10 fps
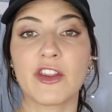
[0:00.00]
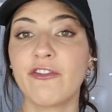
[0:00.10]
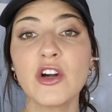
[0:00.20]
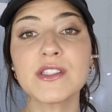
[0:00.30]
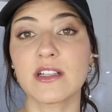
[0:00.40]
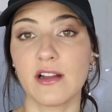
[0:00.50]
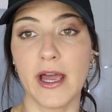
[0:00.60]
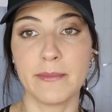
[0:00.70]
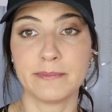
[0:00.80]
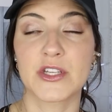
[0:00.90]
But the first
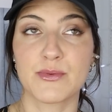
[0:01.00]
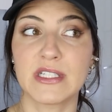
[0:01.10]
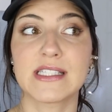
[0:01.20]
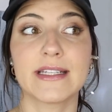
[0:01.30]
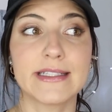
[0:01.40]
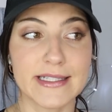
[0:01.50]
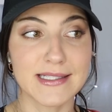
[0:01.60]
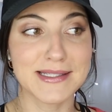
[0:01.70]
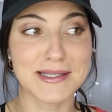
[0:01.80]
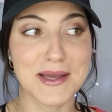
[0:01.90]
clip, she went to say
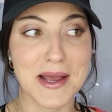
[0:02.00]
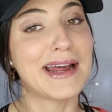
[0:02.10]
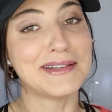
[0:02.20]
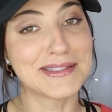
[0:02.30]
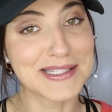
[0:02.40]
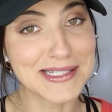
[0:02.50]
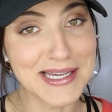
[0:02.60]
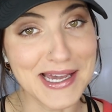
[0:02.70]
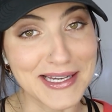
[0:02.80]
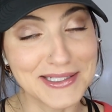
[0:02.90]
disc, and
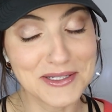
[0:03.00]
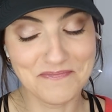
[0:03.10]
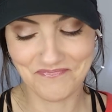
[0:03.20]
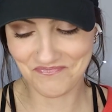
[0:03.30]
instead